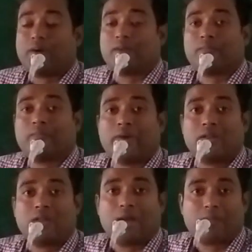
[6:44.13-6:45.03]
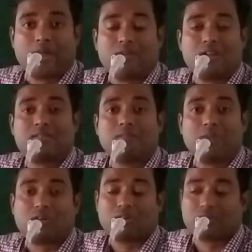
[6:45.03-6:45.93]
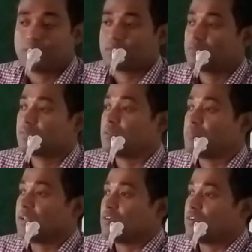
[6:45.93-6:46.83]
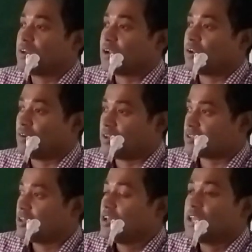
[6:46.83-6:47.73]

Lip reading: but by applying very simple concepts, simple theoretical knowledge,